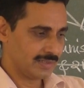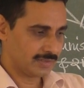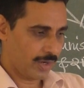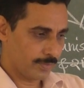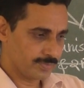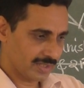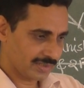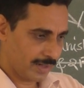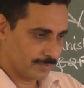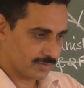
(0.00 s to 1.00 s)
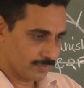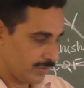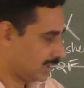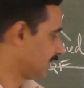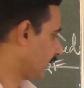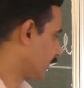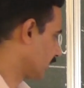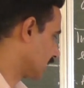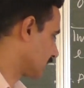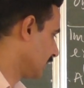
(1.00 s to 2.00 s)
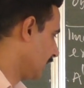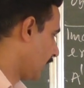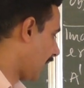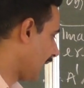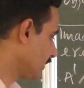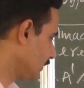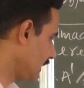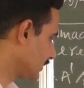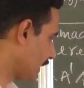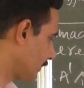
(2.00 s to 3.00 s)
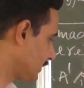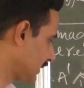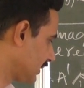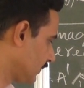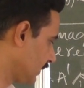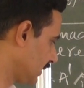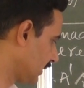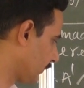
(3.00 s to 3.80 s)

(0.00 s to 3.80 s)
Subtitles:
the object comes within the focus. As soon as the object is within the